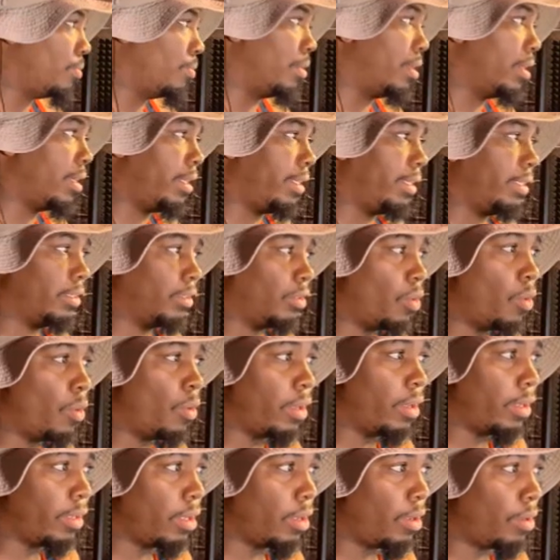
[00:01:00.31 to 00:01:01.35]
what is
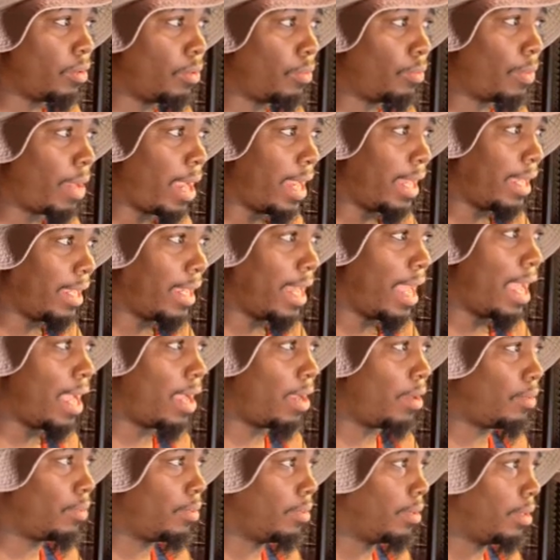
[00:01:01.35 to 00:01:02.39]
going on right
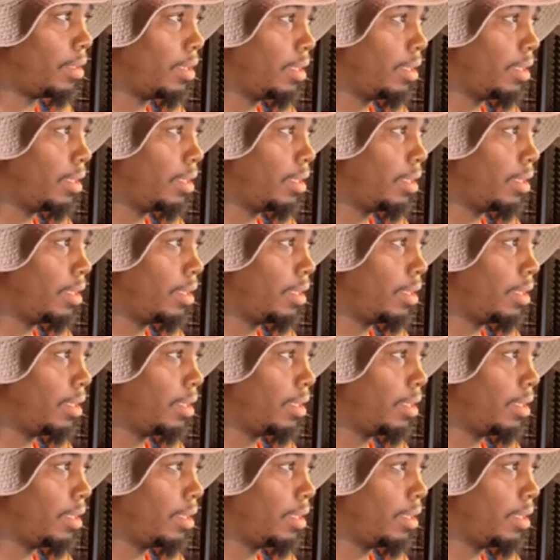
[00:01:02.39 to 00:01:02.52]
now,